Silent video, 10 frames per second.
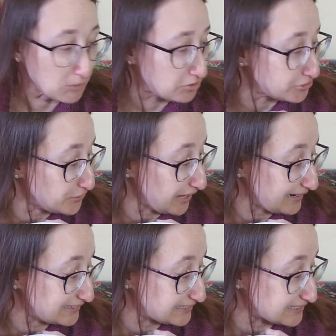So
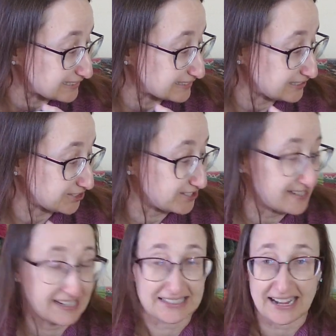that is delicious.
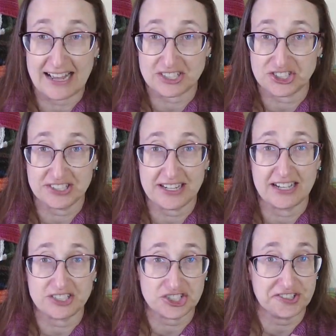And actually,
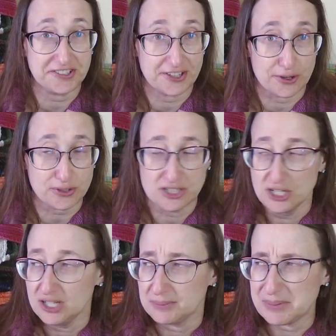I should note,
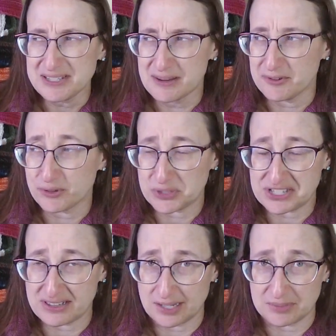maybe some of the
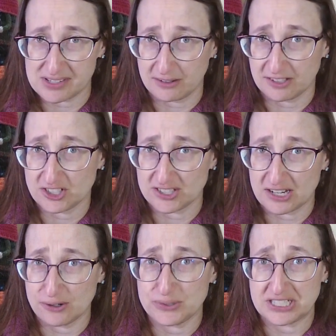reason that I'm sluggish is
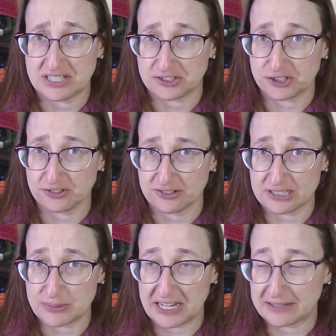I OD'd on sugar
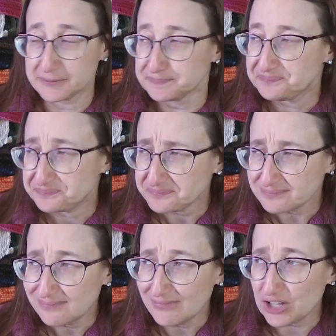this weekend.
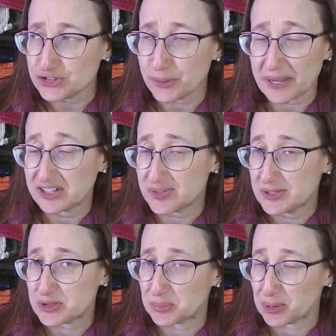So my
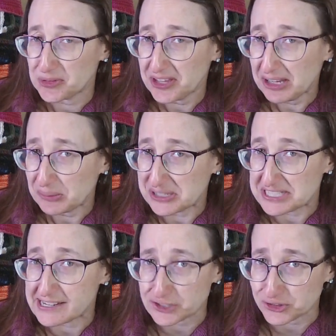husband's birthday
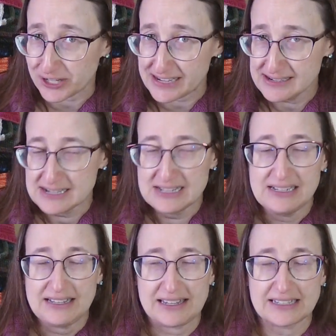was yesterday,
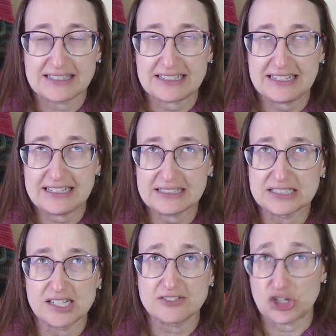and he
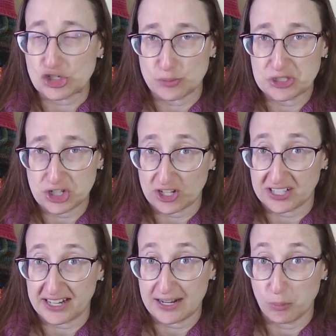loves German
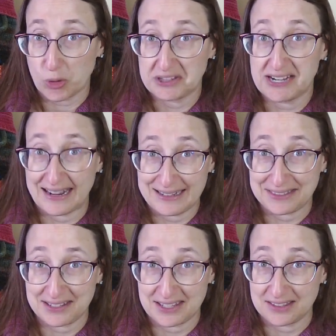chocolate cake more than
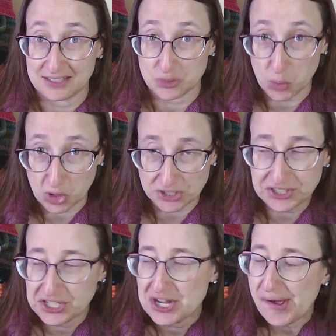anything in this
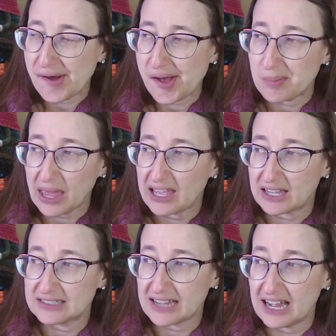world.
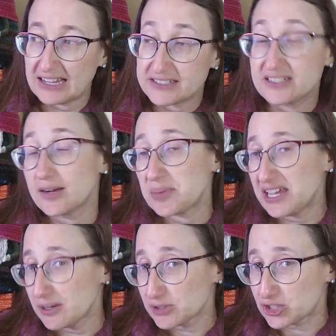And I did not
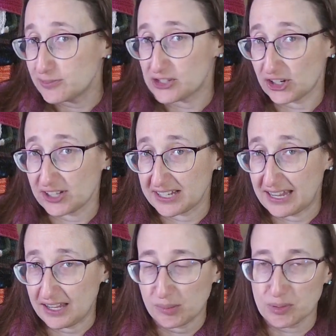bake him a German chocolate
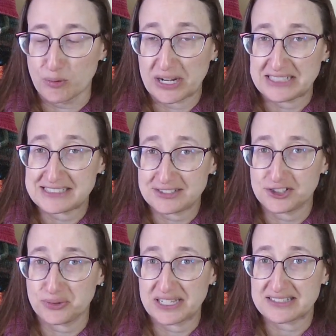cake, but what I did
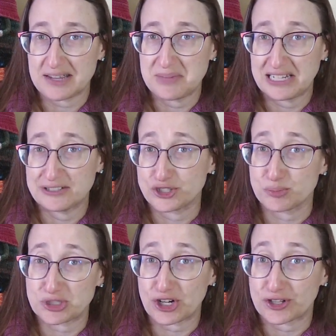do is I made
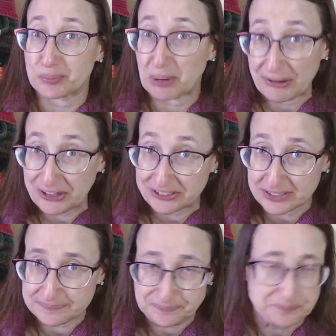German chocolate brownies.